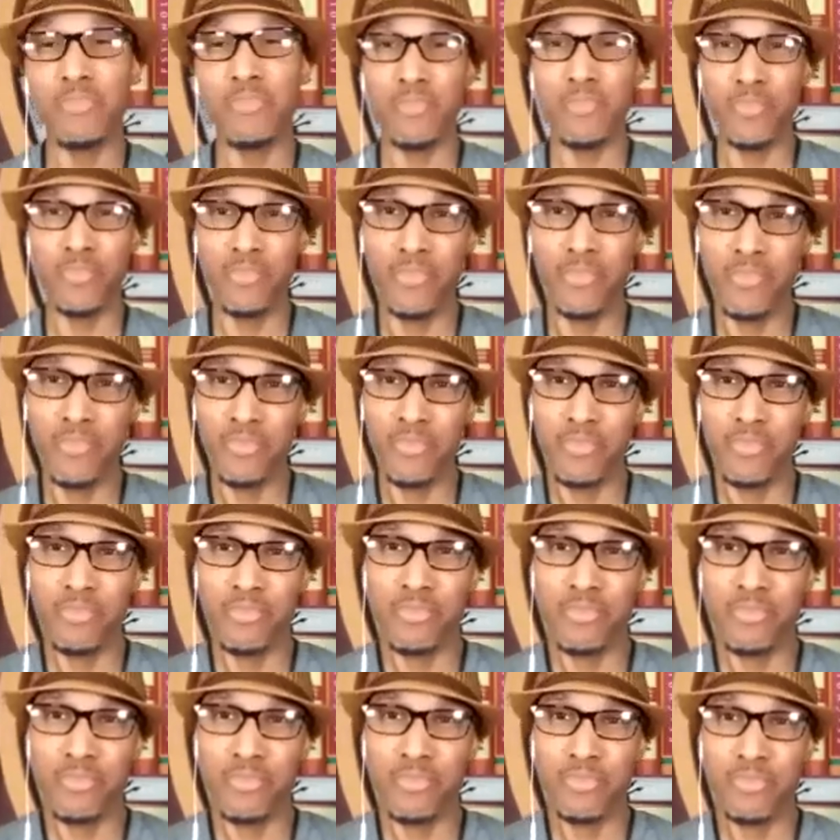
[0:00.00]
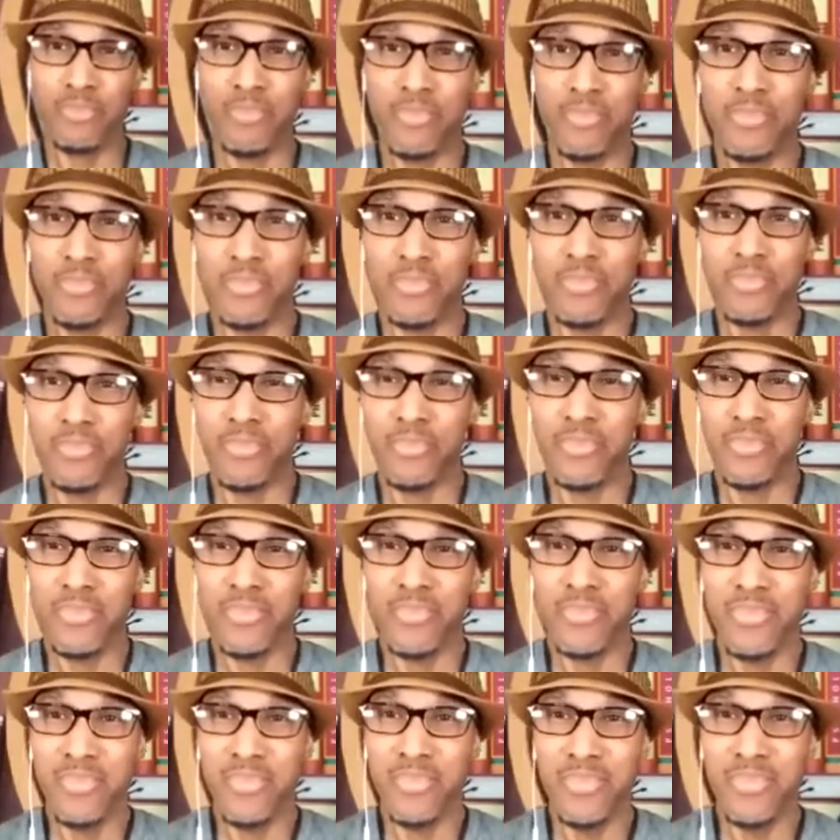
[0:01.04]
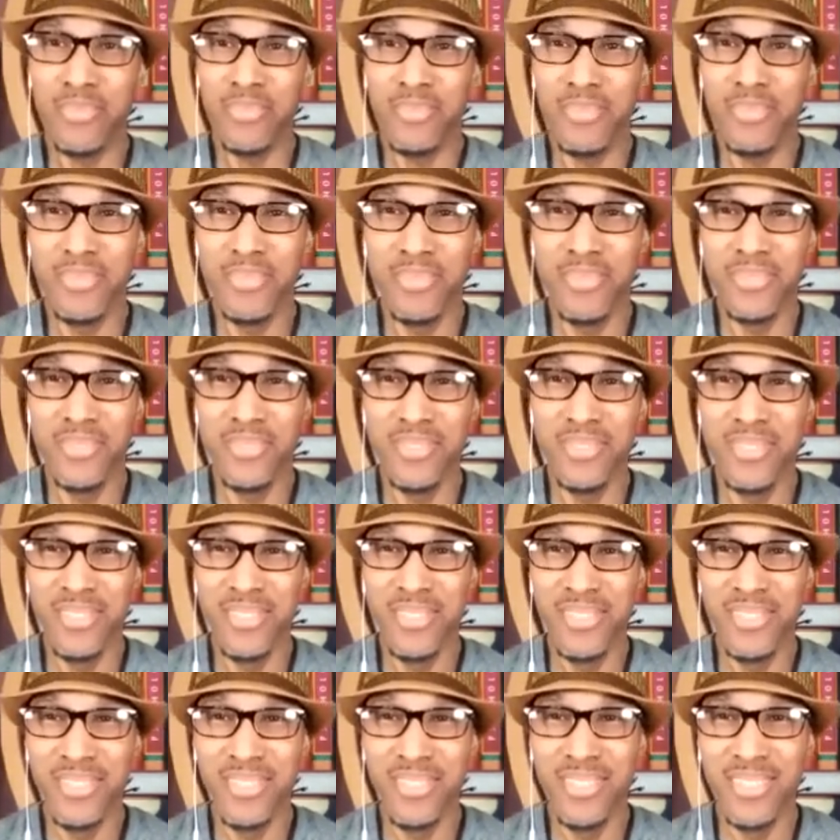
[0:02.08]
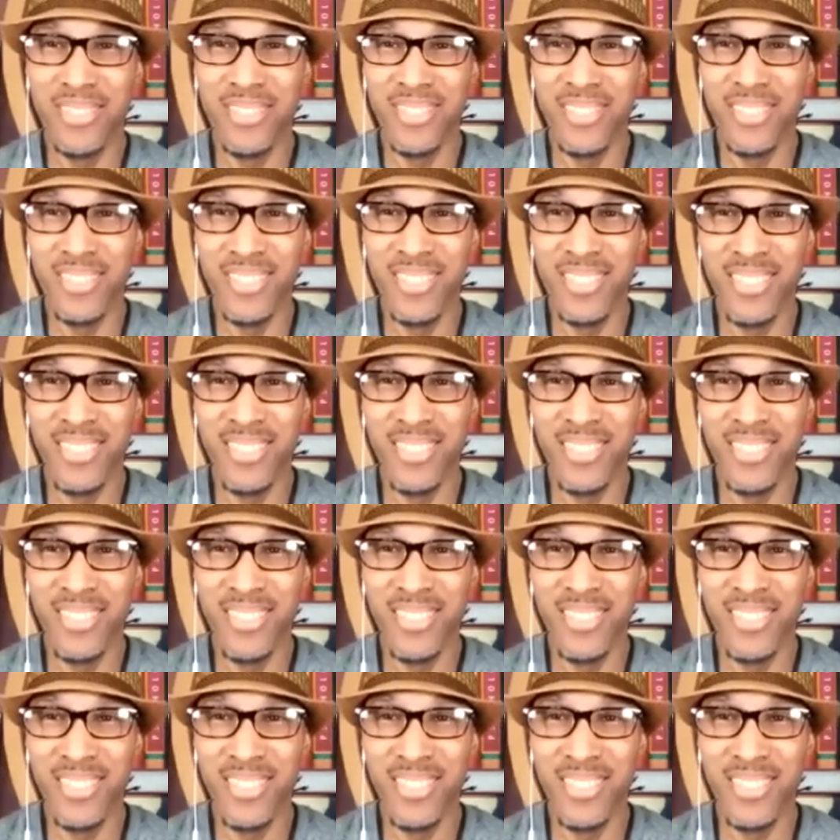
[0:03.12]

[no speech]